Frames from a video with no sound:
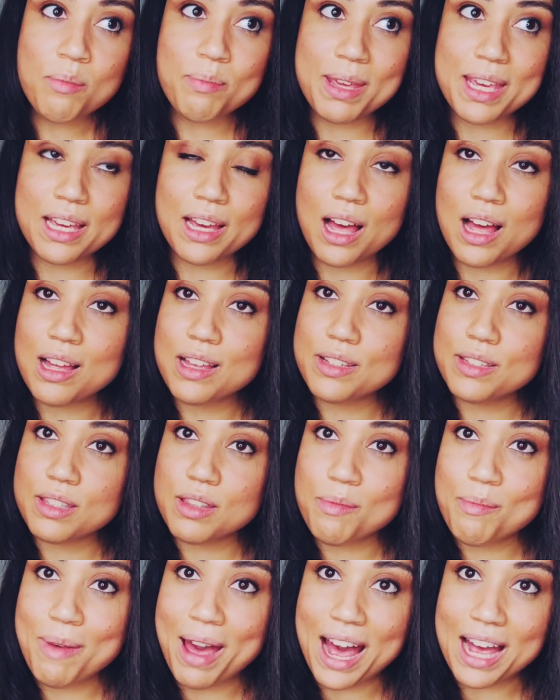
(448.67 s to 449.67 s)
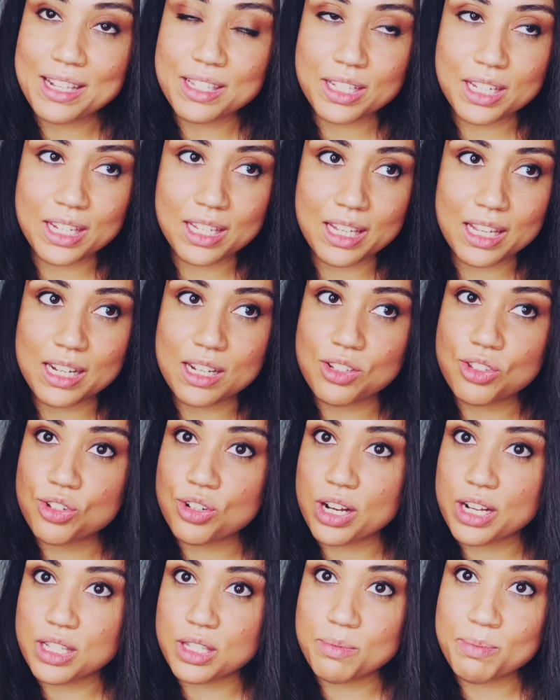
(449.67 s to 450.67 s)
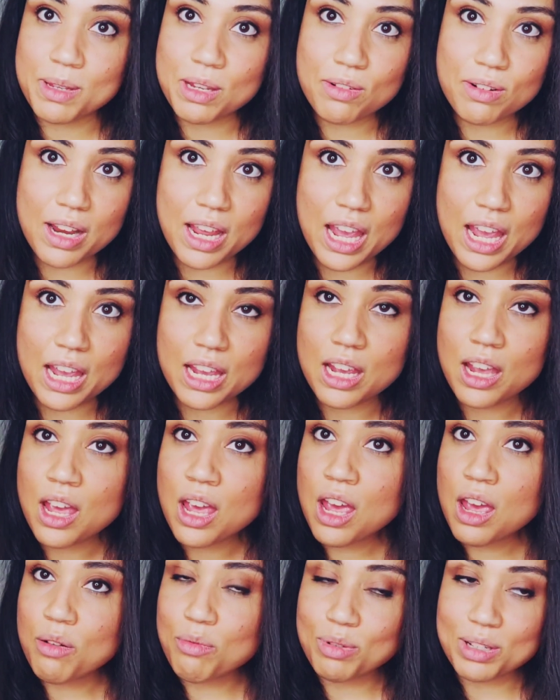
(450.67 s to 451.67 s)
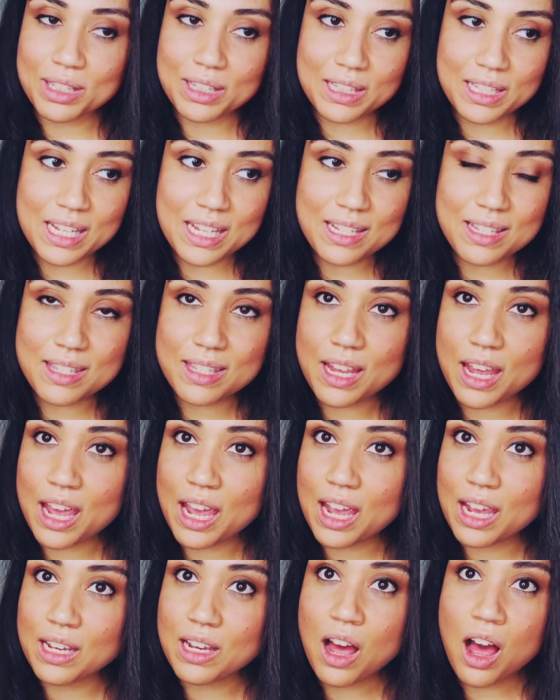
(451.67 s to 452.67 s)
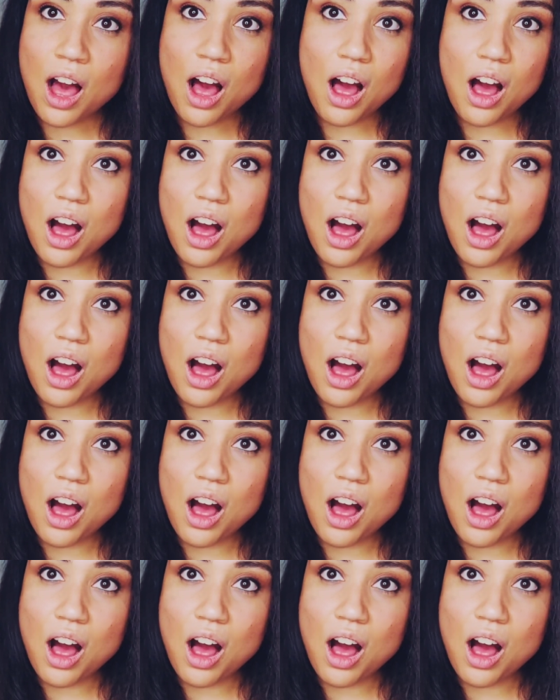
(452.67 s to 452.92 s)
Because the masculine is transmuting, releasing,